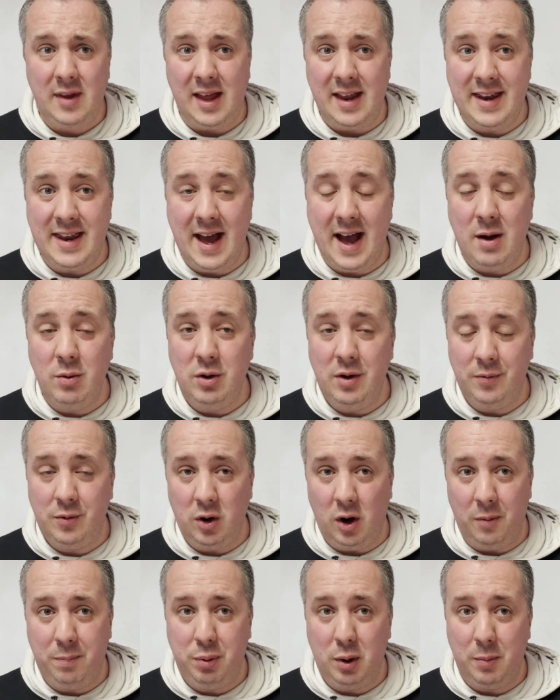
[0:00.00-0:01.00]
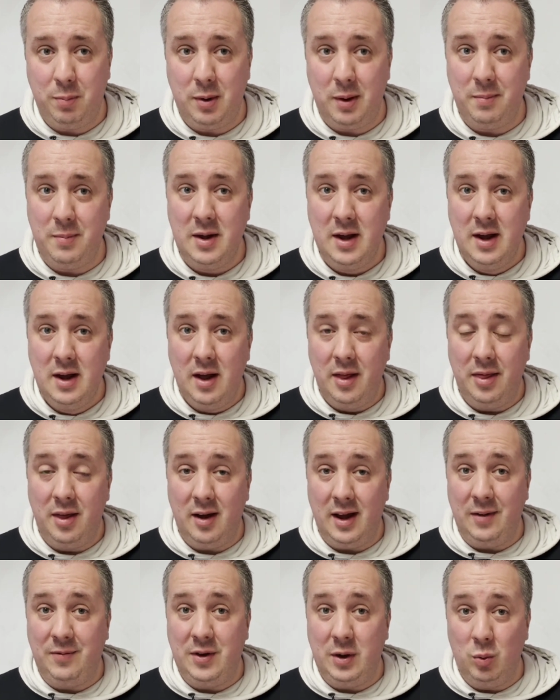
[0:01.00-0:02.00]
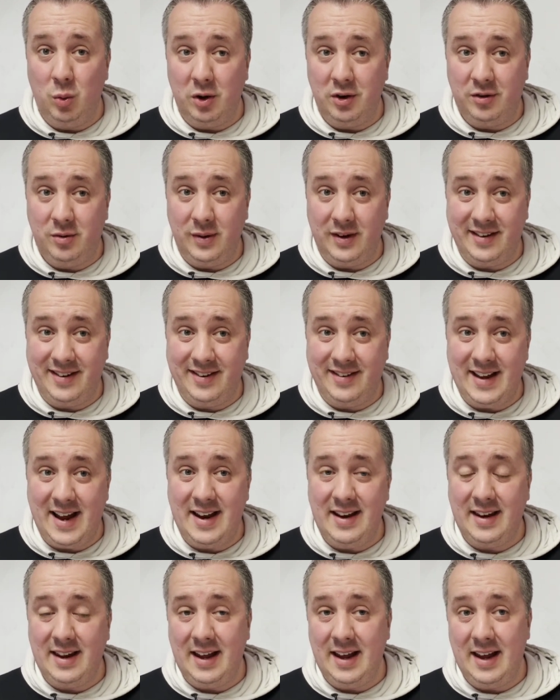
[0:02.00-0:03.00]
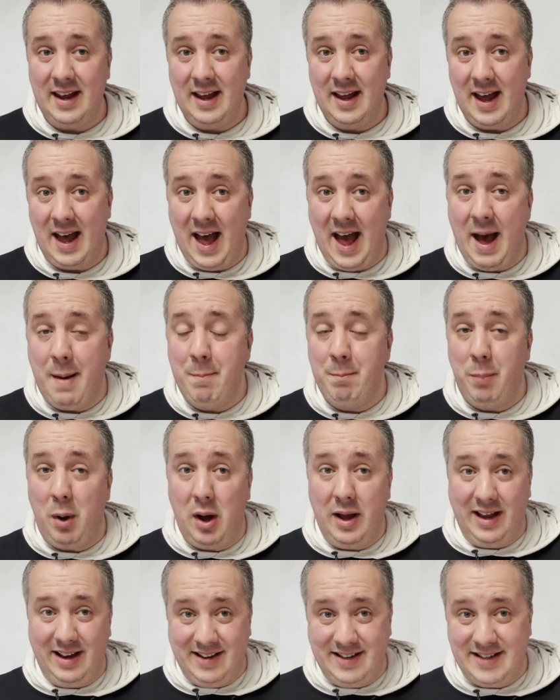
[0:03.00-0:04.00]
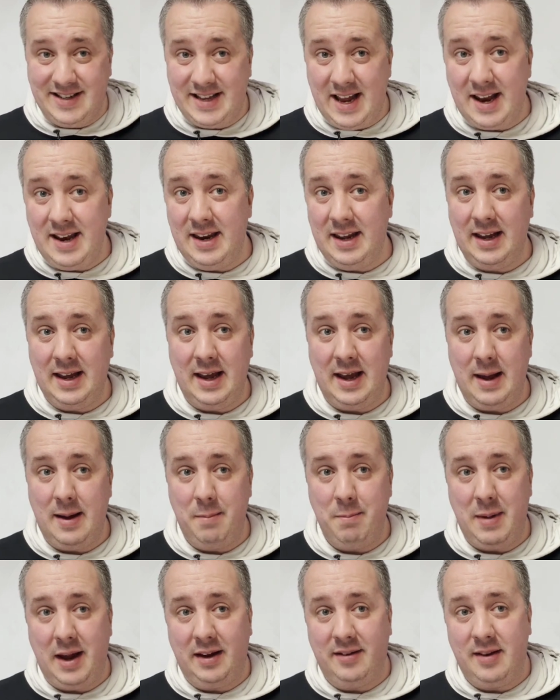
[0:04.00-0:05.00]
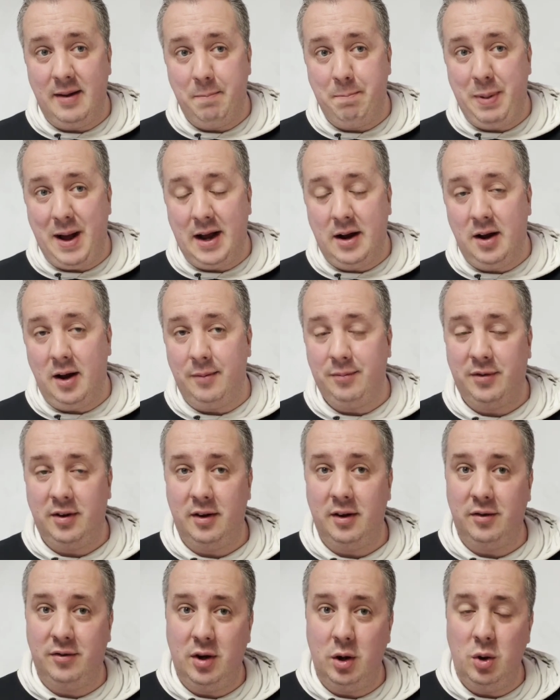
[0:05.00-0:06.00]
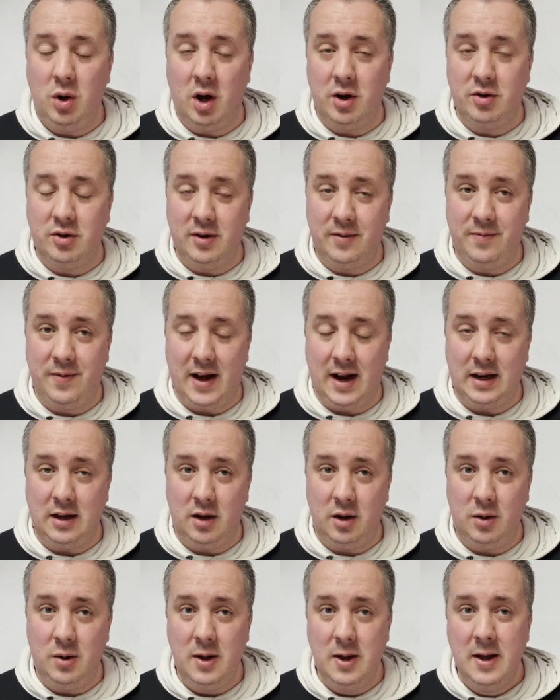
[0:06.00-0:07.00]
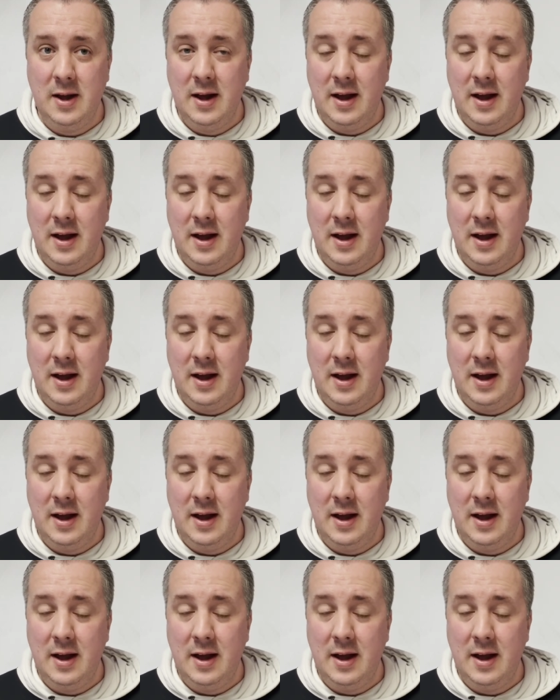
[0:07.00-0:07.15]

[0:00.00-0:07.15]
now you've got a problem that if you want to extend it, and by extending it, it makes it back up to the 200 value,